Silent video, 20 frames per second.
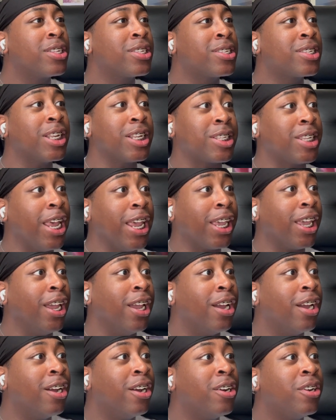Tesehki.
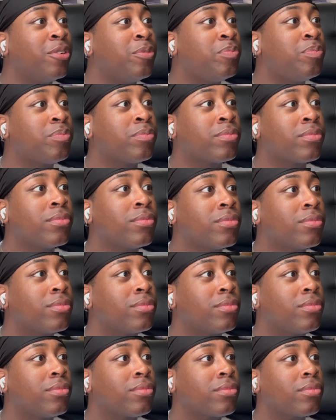Did you already know what
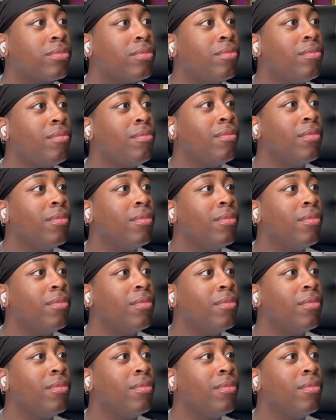time we are?